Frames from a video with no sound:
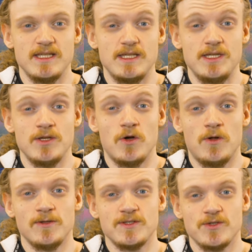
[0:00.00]
He
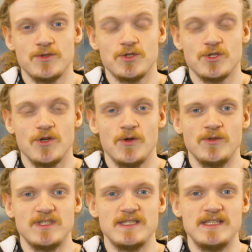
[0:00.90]
also
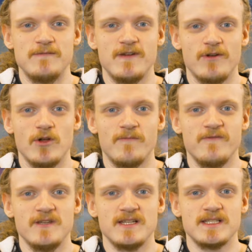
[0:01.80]
showed the very
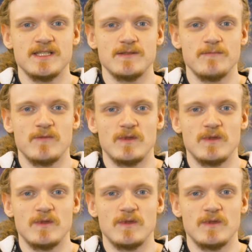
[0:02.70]
obvious